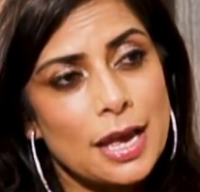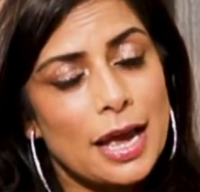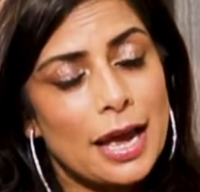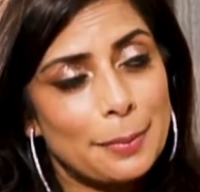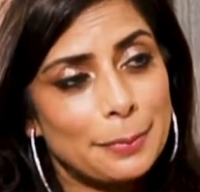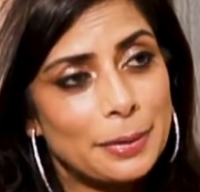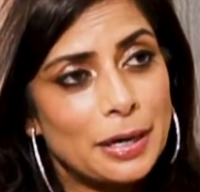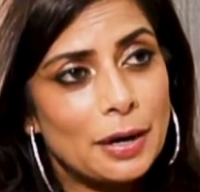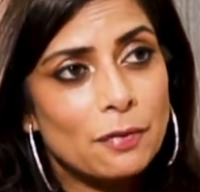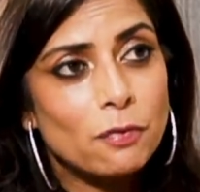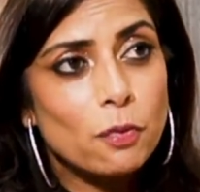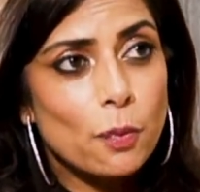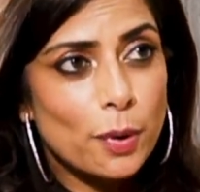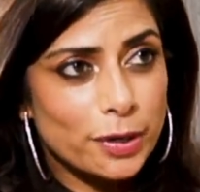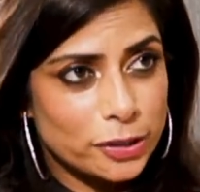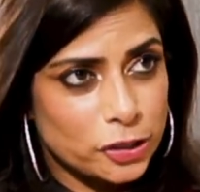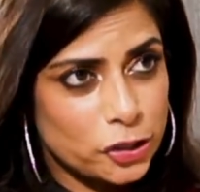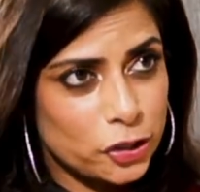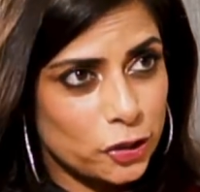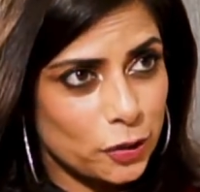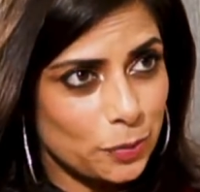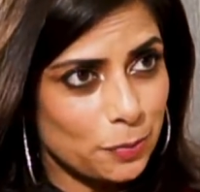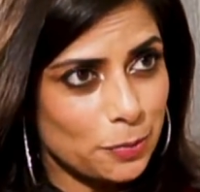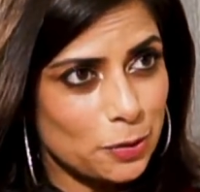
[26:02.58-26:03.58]
I mean, I've
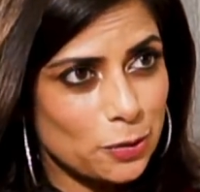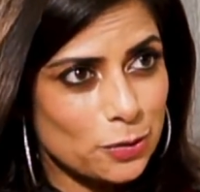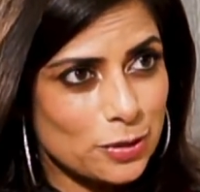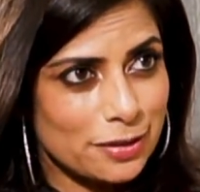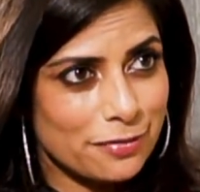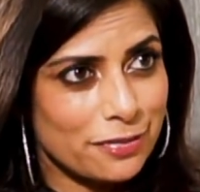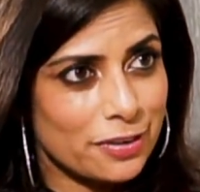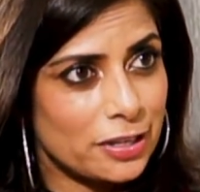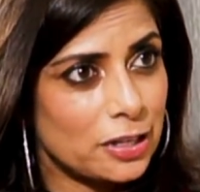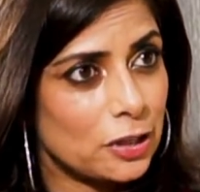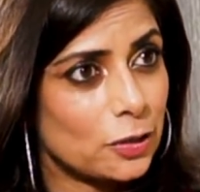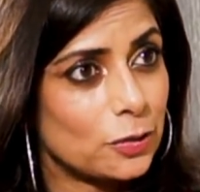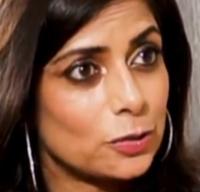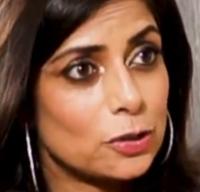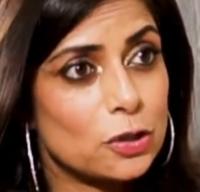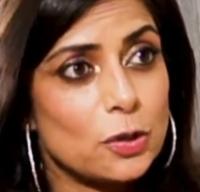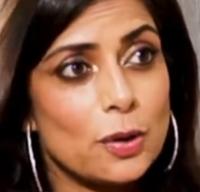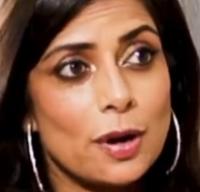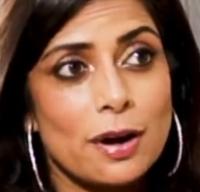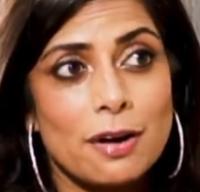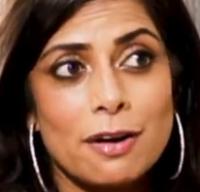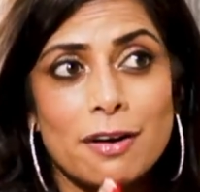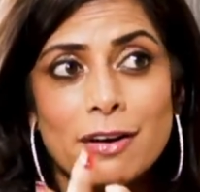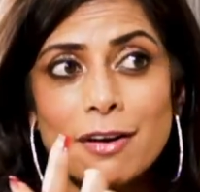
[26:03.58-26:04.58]
watched your music videos. You
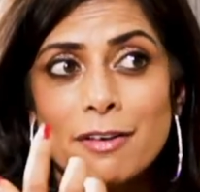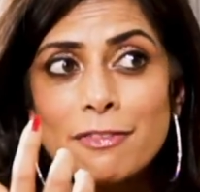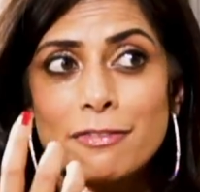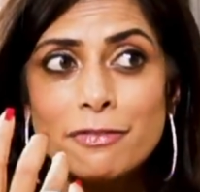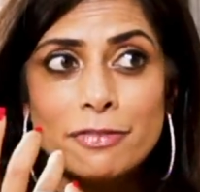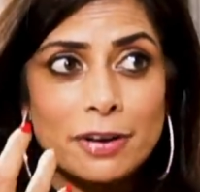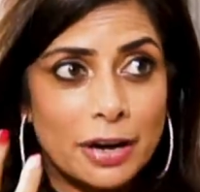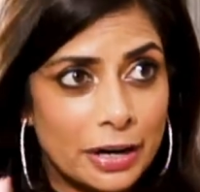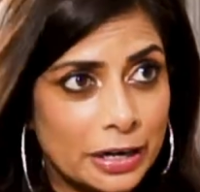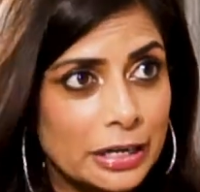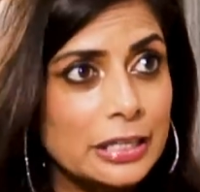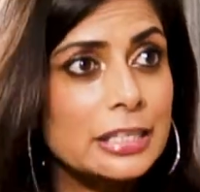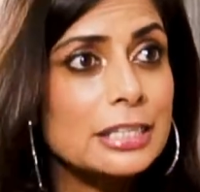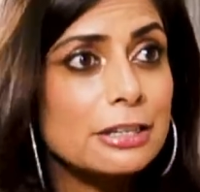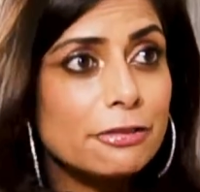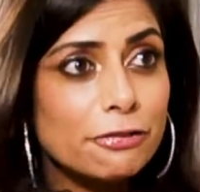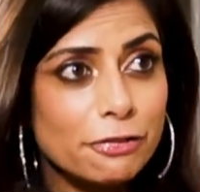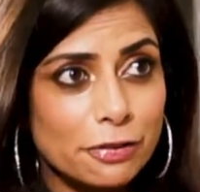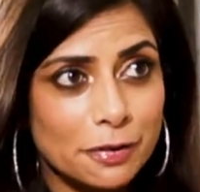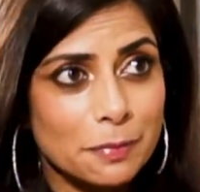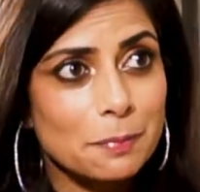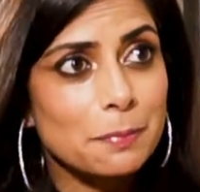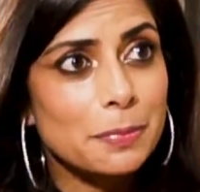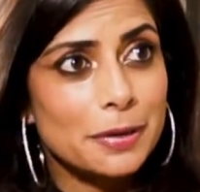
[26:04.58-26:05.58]
are a very
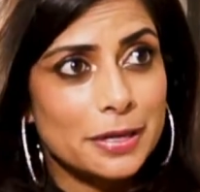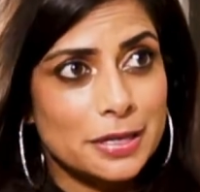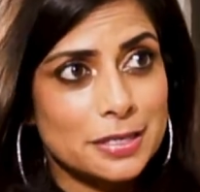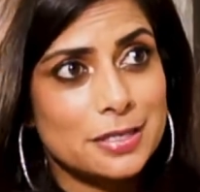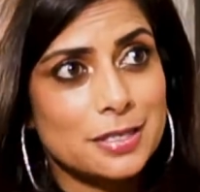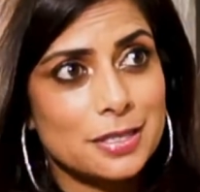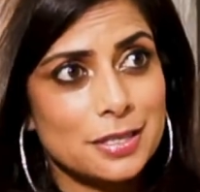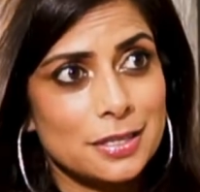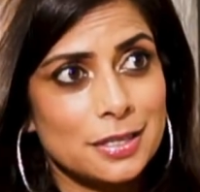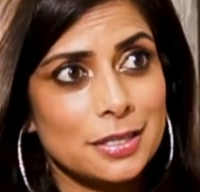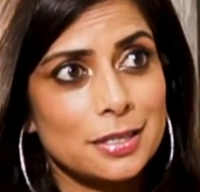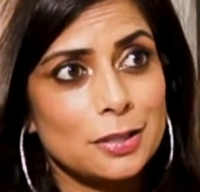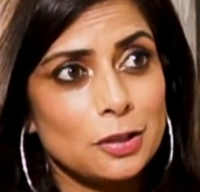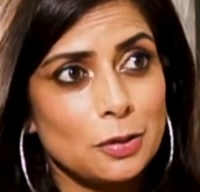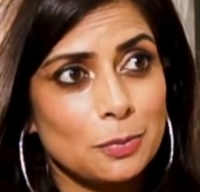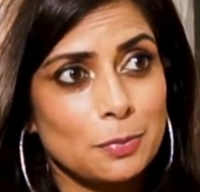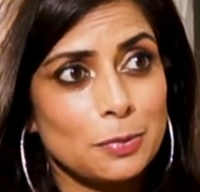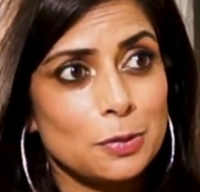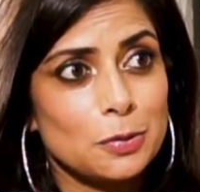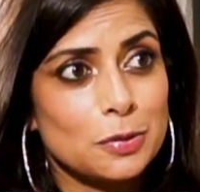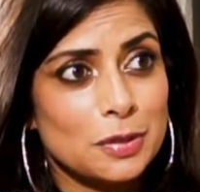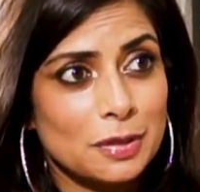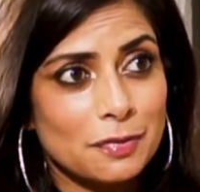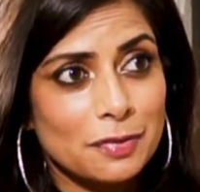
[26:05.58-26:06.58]
different person in your
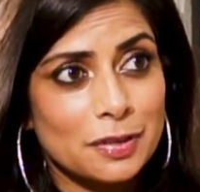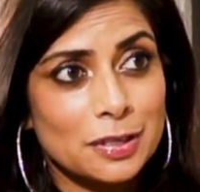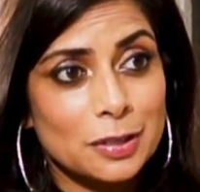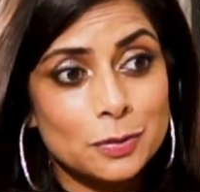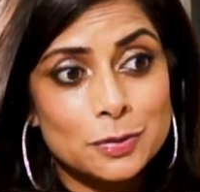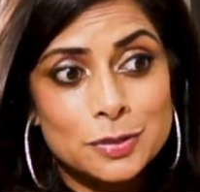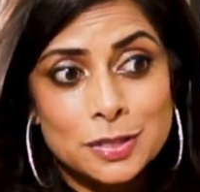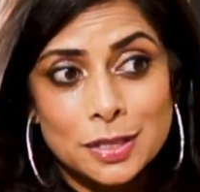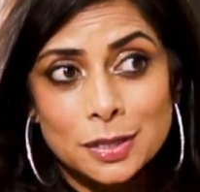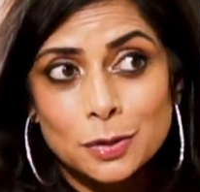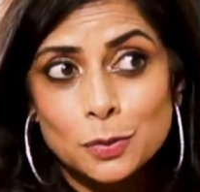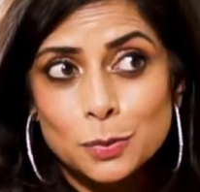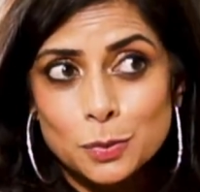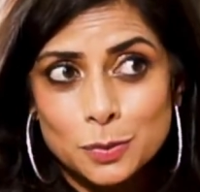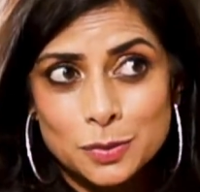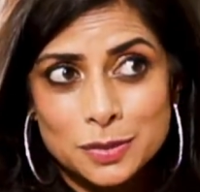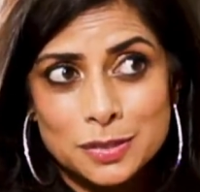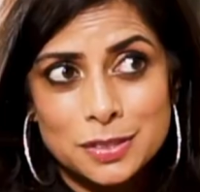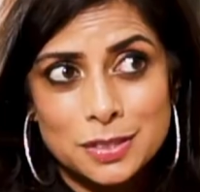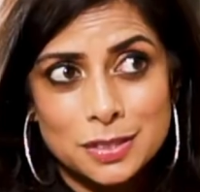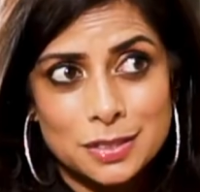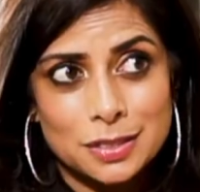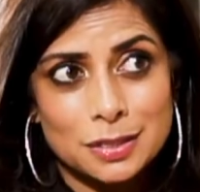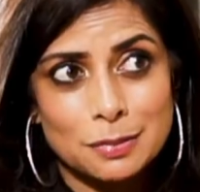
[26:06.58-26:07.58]
music videos than who's
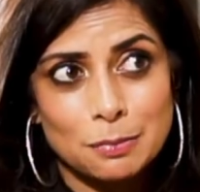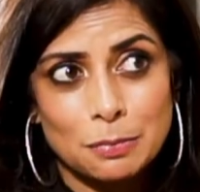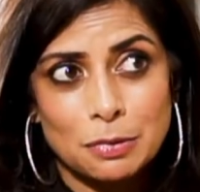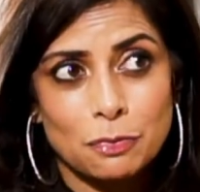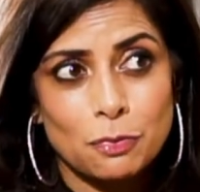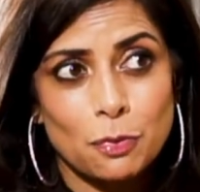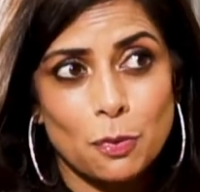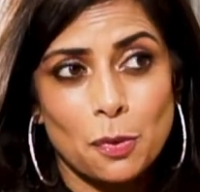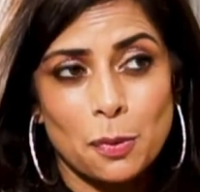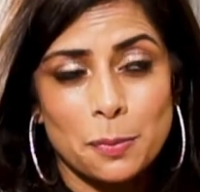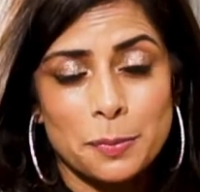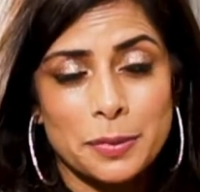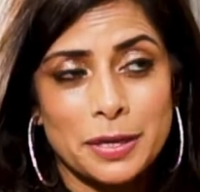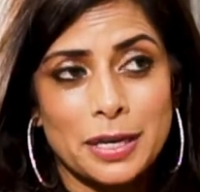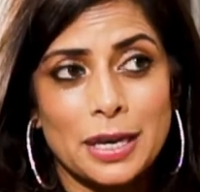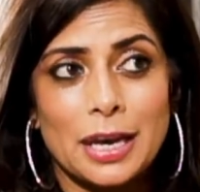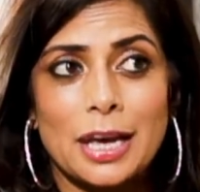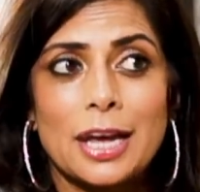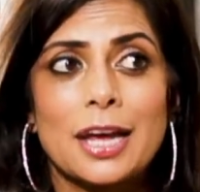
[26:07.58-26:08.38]
sitting before me.